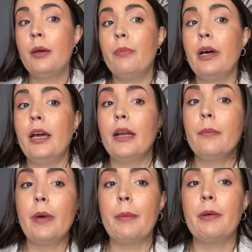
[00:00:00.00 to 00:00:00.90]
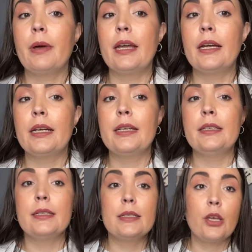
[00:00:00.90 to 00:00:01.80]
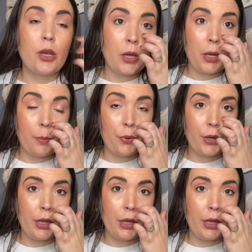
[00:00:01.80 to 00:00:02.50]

but I mean, my hair is, you know, pretty